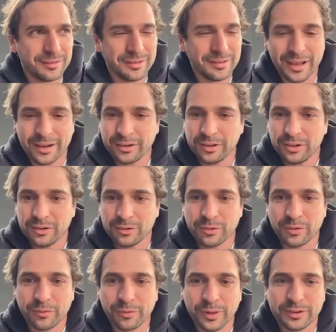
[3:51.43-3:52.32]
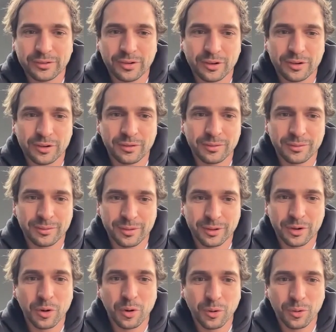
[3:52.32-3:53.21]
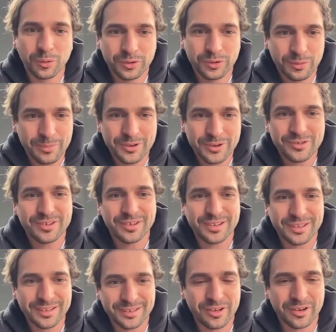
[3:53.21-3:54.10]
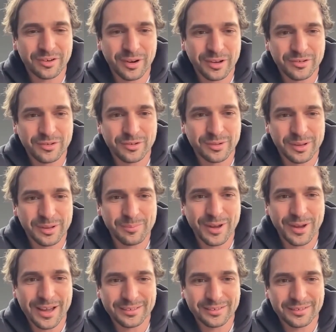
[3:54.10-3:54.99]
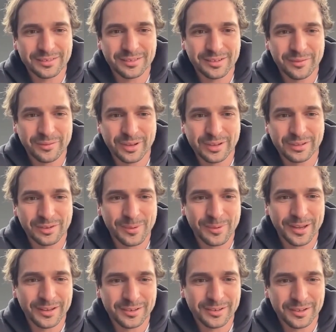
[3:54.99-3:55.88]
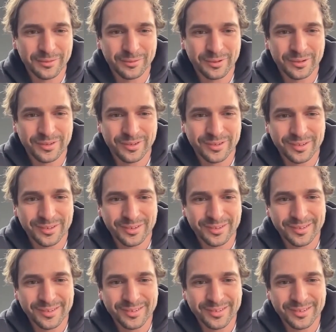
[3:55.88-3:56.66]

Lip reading: How do you reflect on the call to mission in generational impact and living to make a difference?